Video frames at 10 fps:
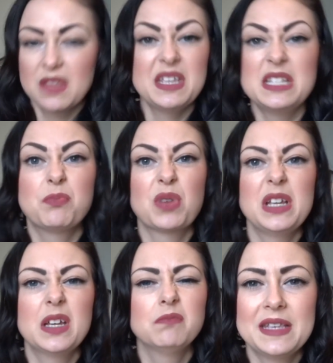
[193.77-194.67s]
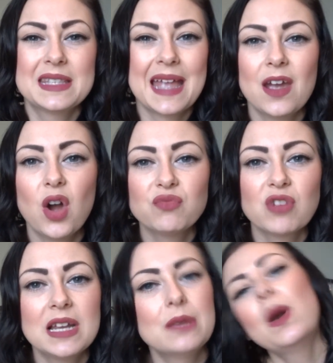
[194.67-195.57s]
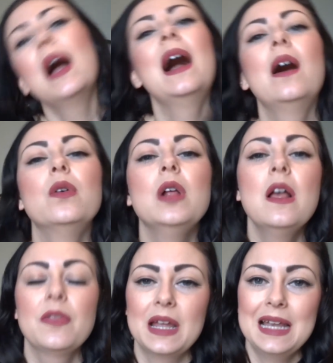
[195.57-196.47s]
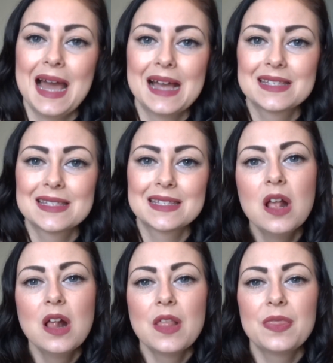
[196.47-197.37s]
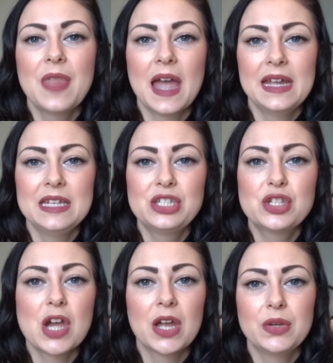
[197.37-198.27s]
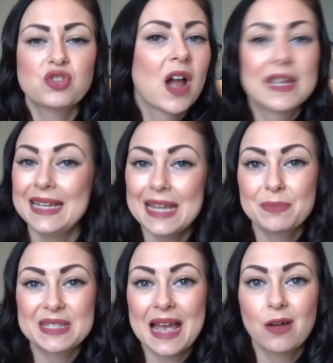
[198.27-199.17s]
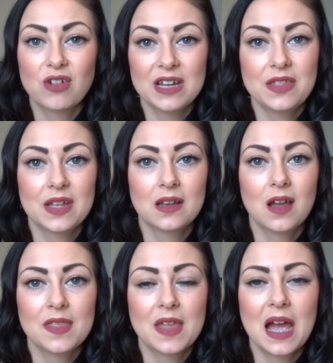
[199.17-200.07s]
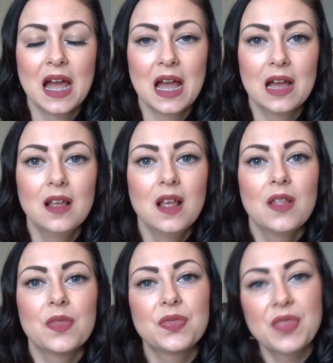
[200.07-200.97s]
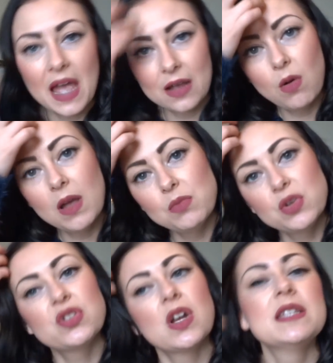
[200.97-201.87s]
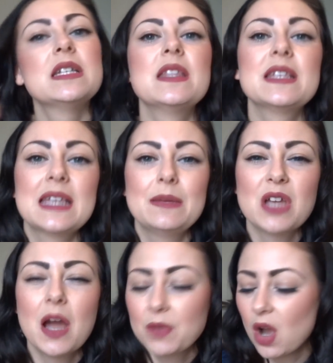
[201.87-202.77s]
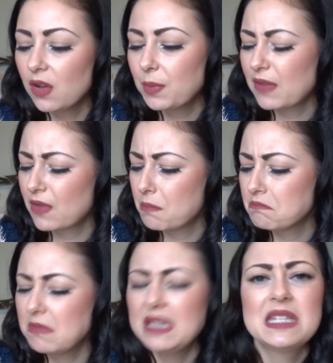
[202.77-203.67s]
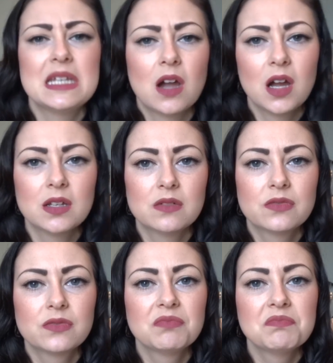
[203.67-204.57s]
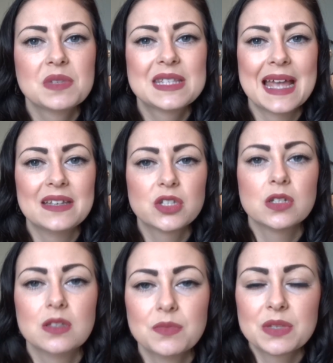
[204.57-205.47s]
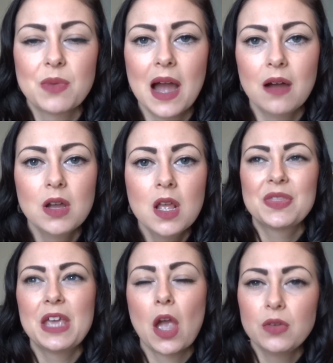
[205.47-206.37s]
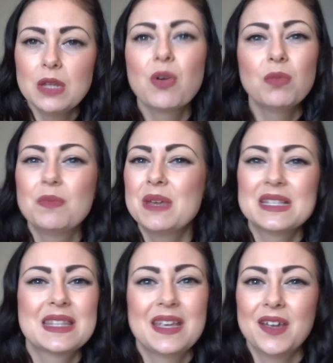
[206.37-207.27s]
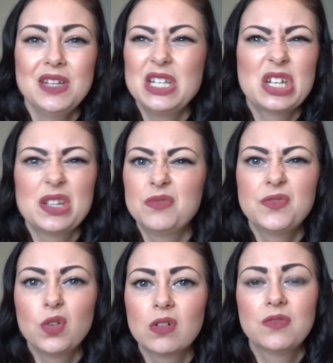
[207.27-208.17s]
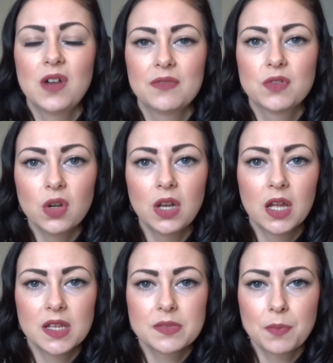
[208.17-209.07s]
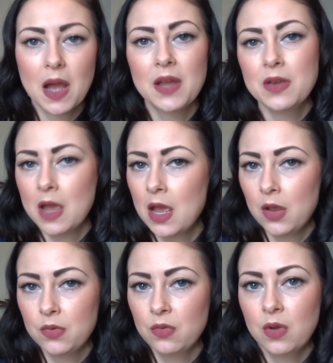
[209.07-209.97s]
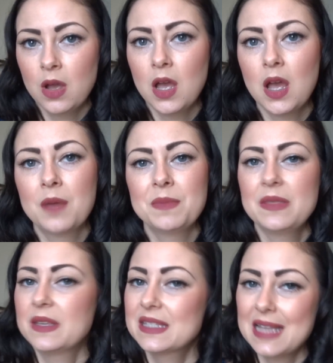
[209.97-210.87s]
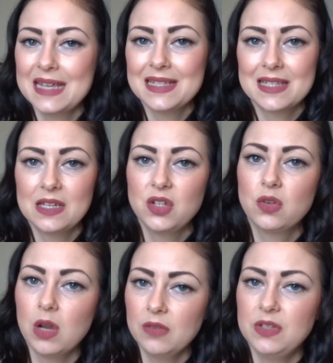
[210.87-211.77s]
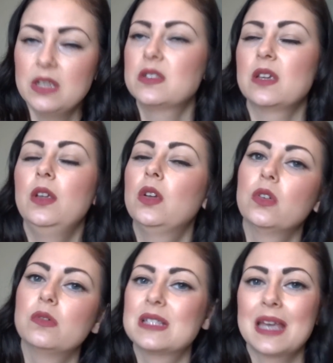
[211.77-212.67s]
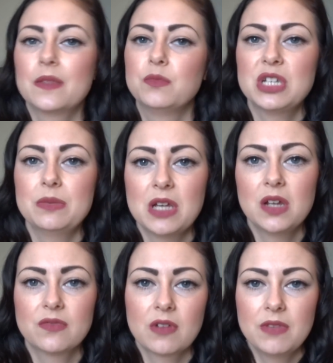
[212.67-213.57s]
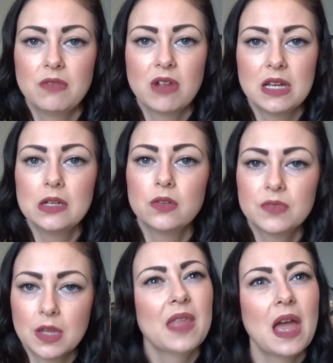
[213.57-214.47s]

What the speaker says: These are brilliant. Stay on really well, they last, they don't dry your lips out or anything like that. They're quite moisturising at the same time. Got a bit of a minty kind of scent to them as well. The only problem is they only do 4 or 5 colours, but I know in the States they do quite a few, so you could always get them shipped over if you really love them.